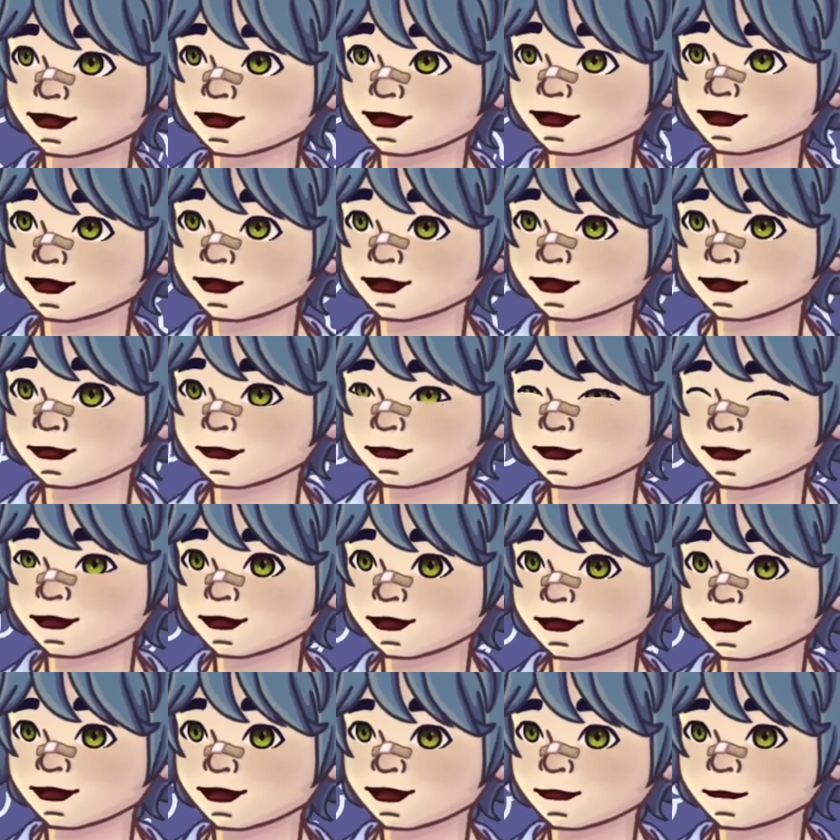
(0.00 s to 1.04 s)
Thank you to
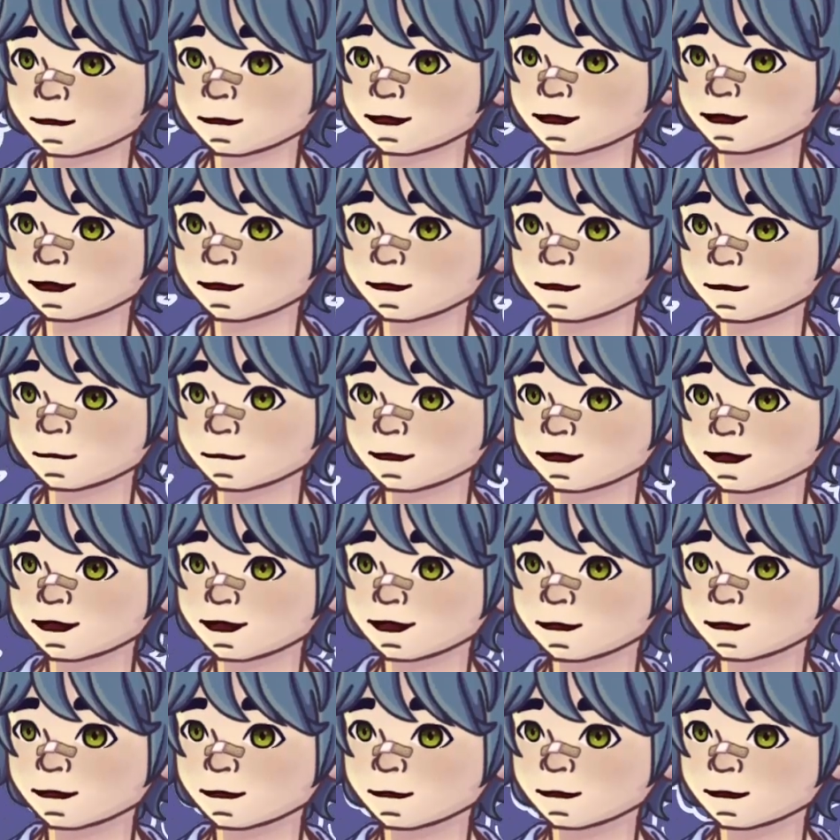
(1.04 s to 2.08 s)
anyone who made it to the
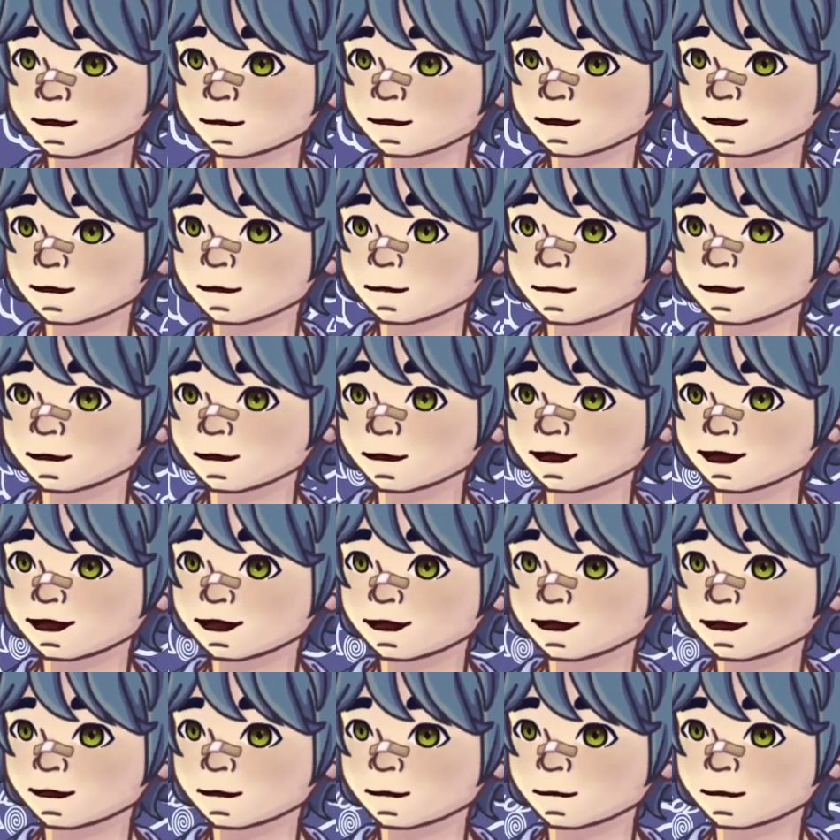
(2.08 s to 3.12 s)
end of my first video
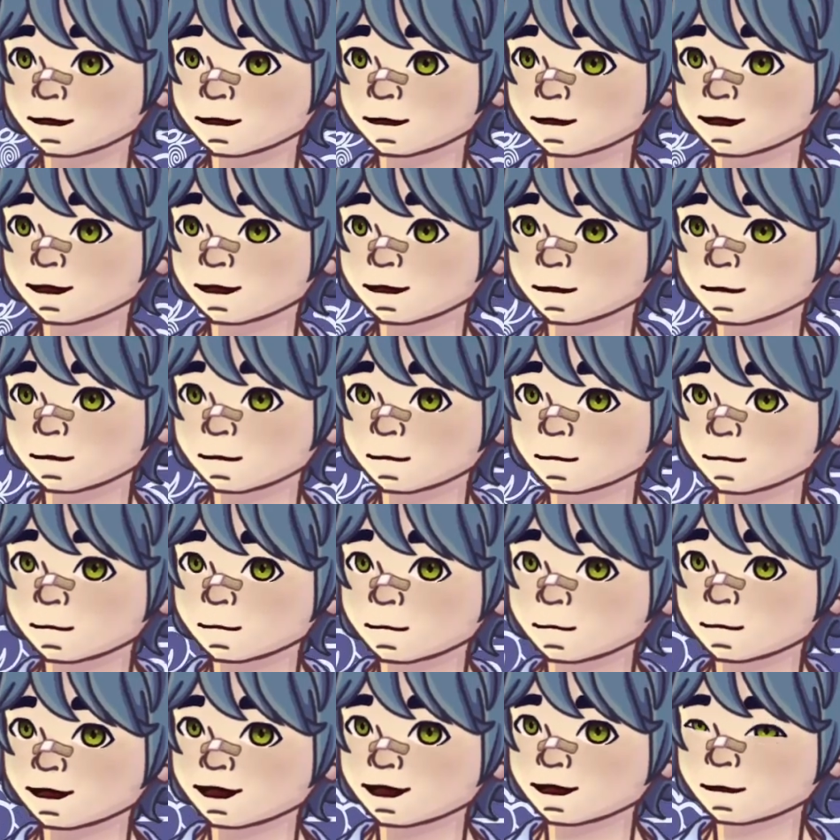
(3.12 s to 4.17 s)
on this channel.
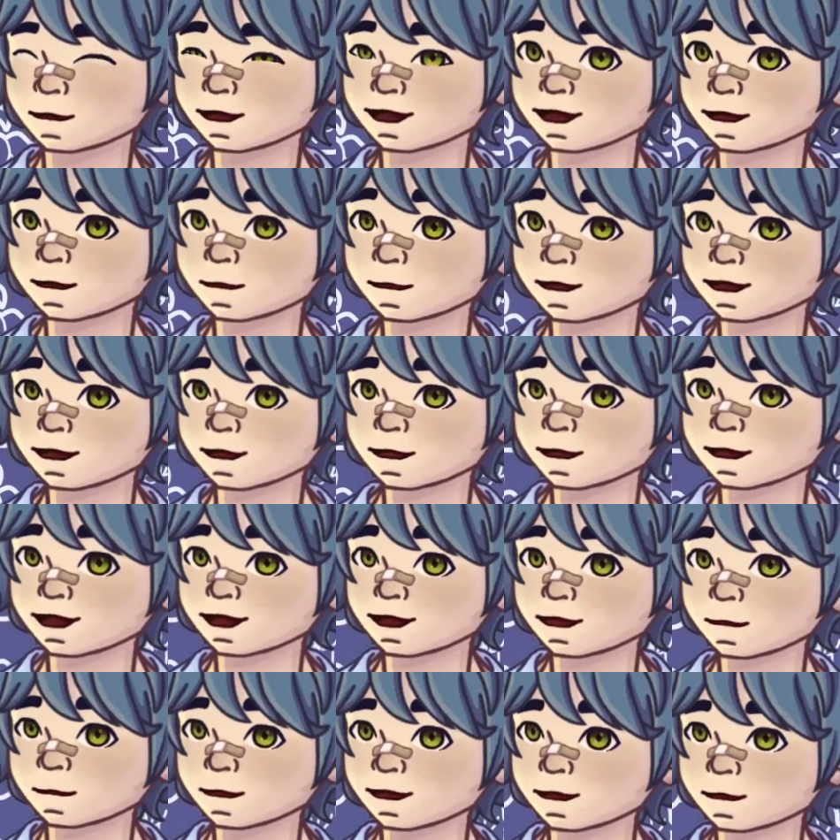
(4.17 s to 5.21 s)
I appreciate
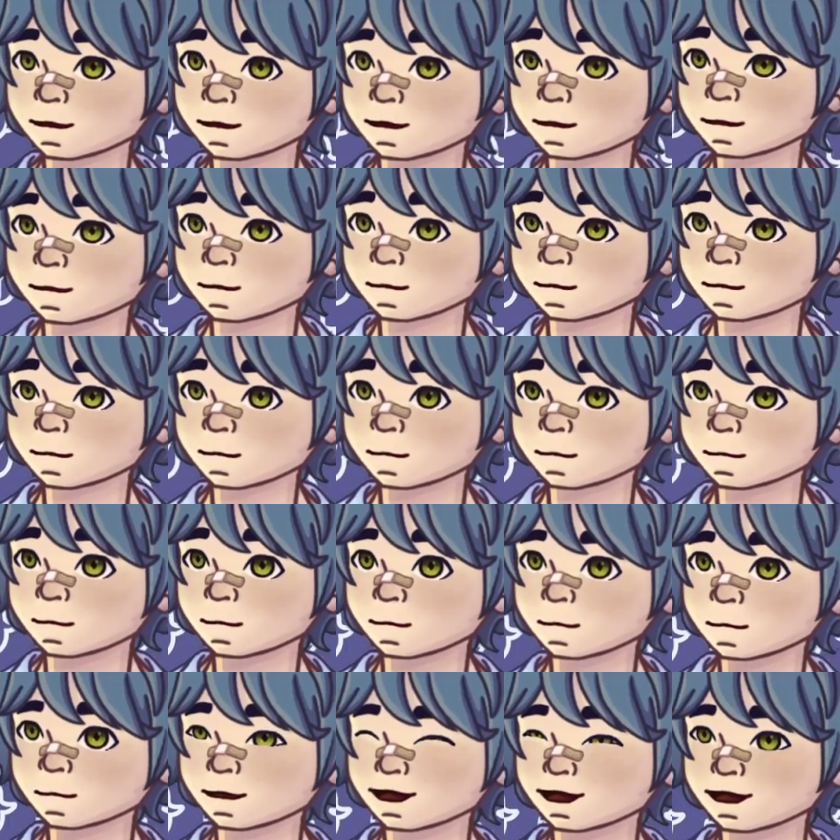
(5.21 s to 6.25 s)
it so much.
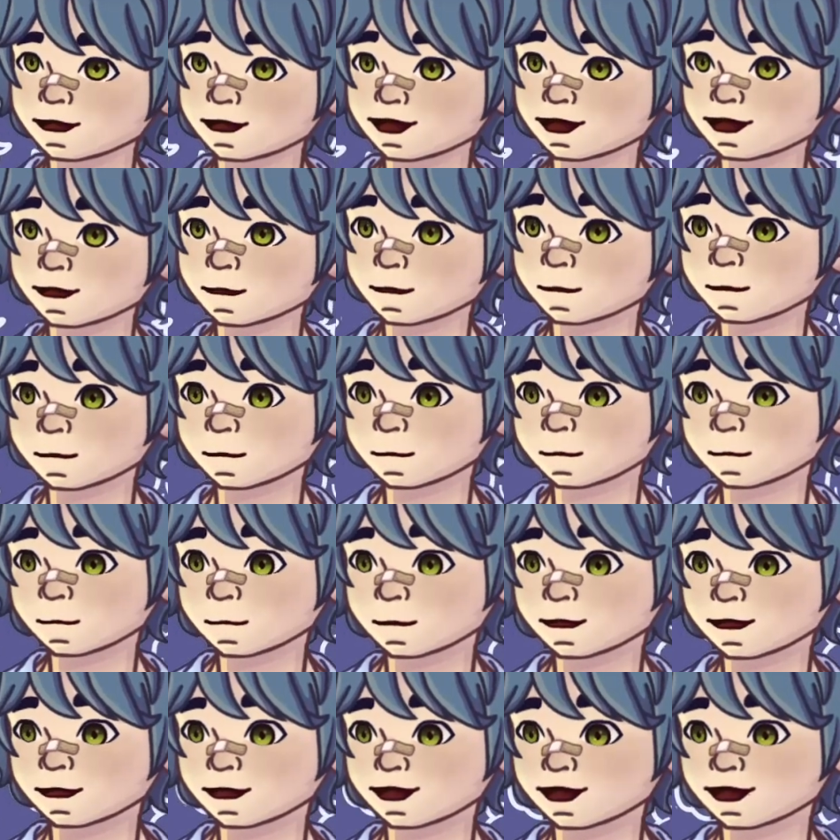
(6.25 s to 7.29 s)
If you liked what you
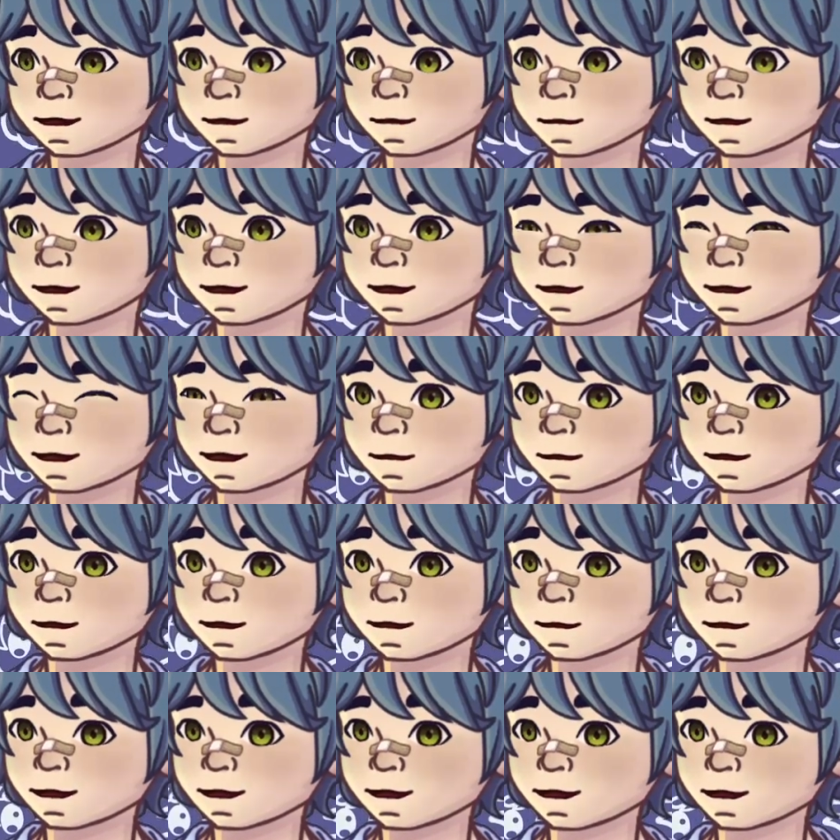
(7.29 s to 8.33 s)
saw or listened
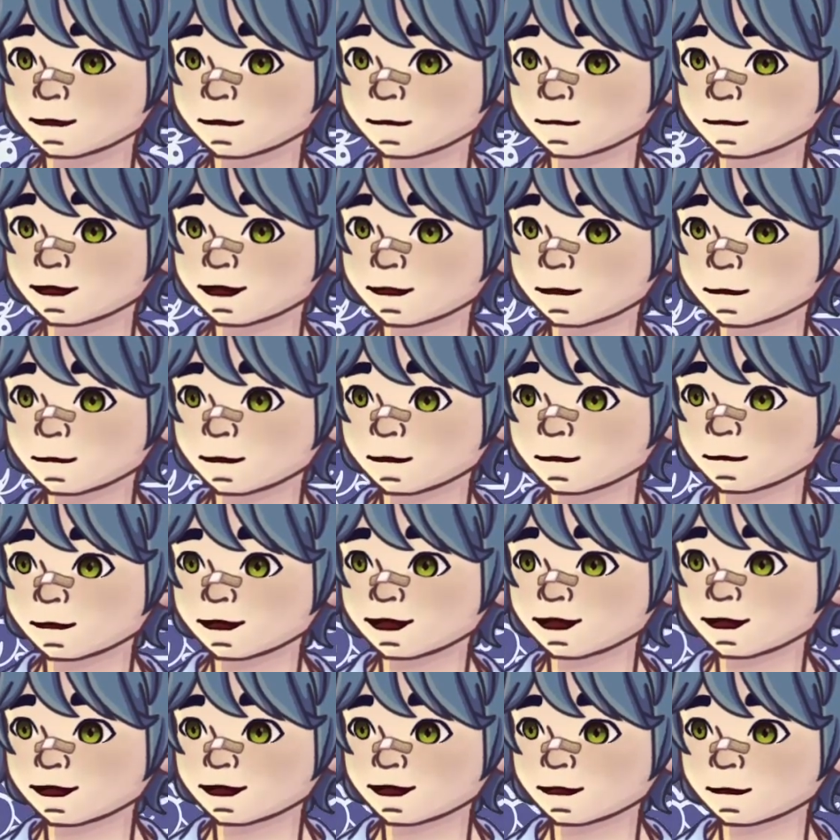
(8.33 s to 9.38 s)
to, please
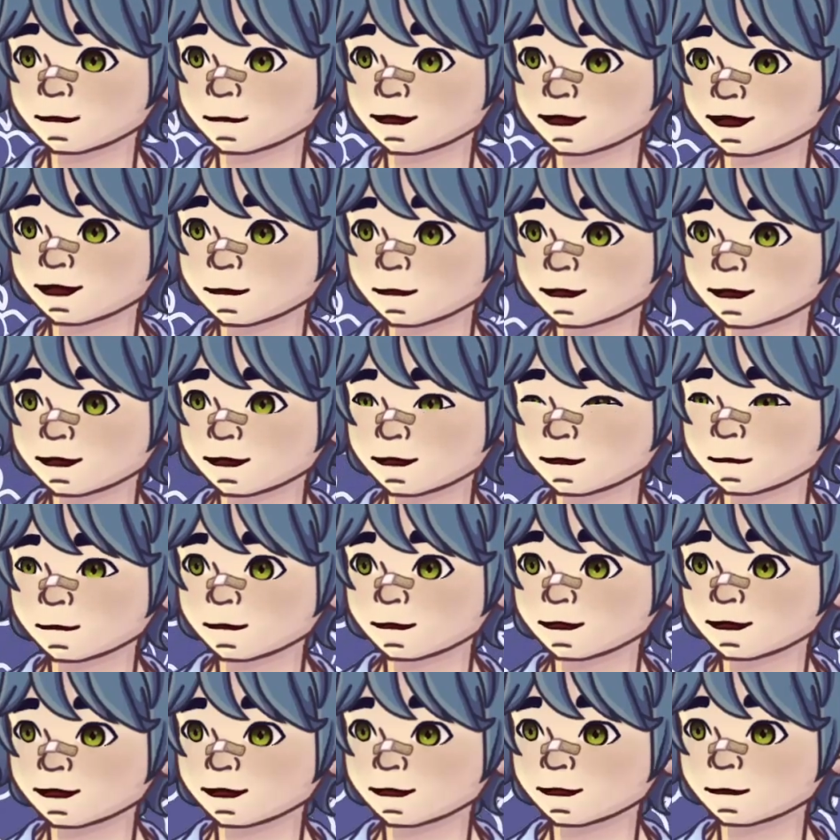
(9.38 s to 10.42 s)
consider liking,
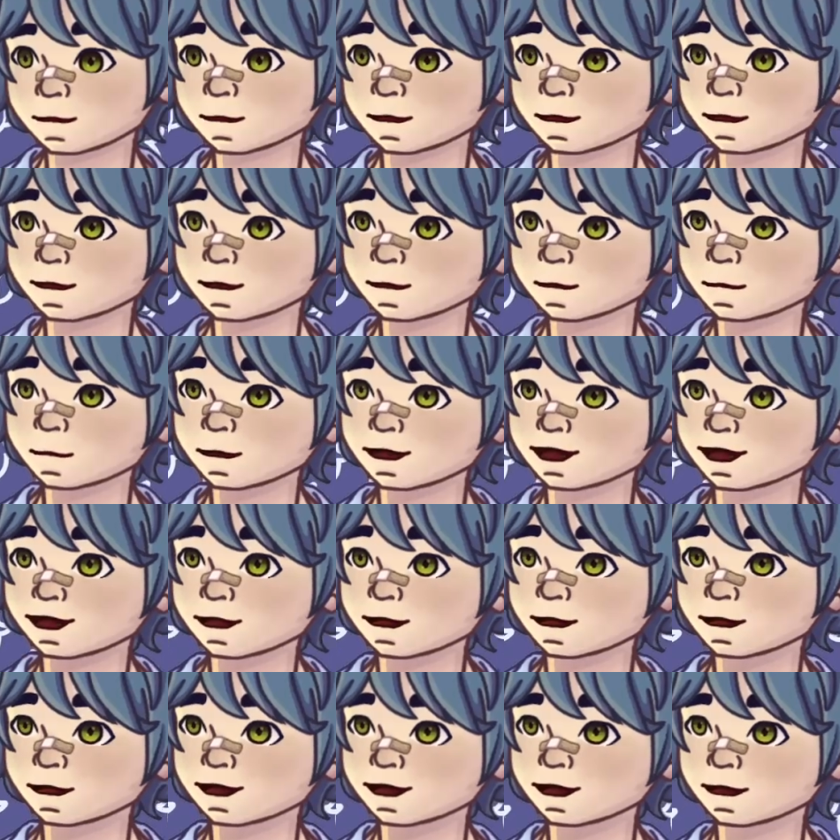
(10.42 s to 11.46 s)
sharing, or
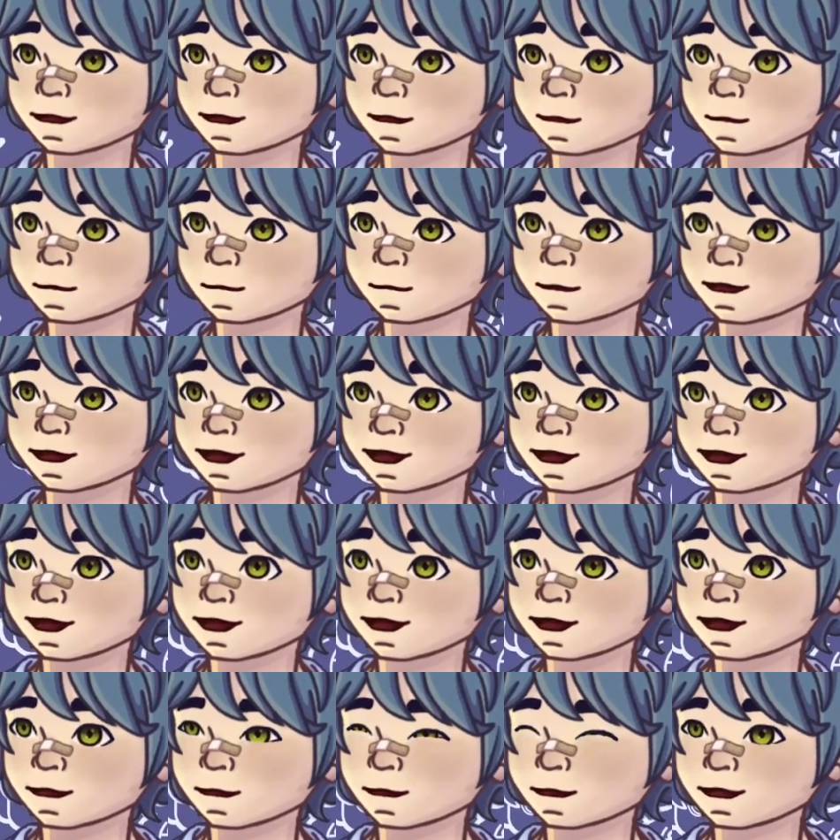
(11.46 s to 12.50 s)
maybe even
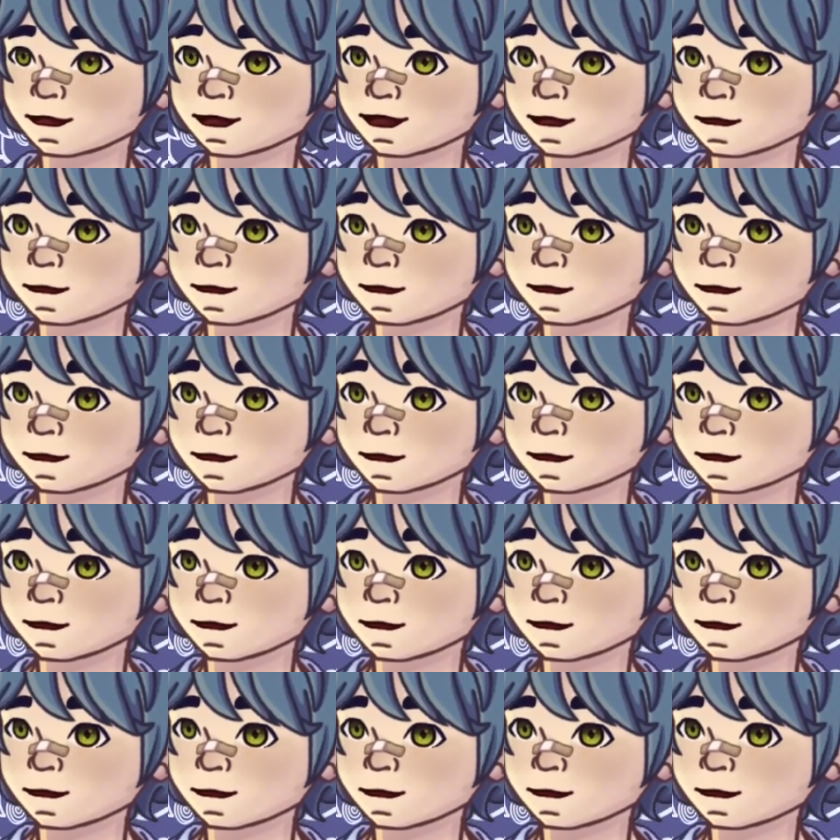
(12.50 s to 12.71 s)
subscribing for more